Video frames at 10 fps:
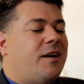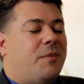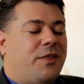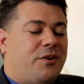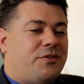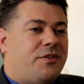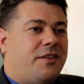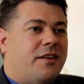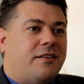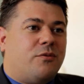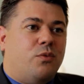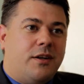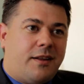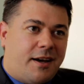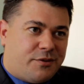But those are the things.
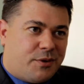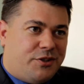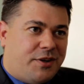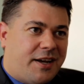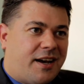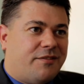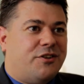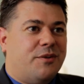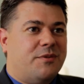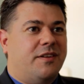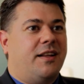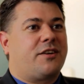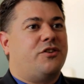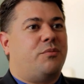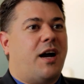Realize what you have in terms of
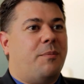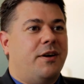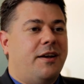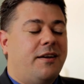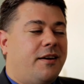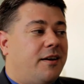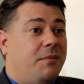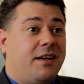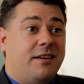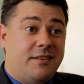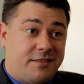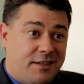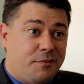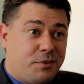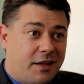intellectual property, make a
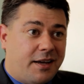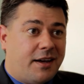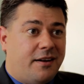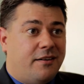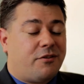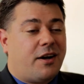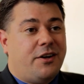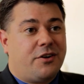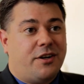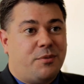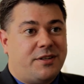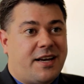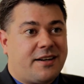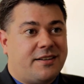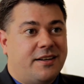distinct plan for how you're going to
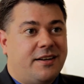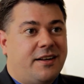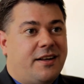protect it,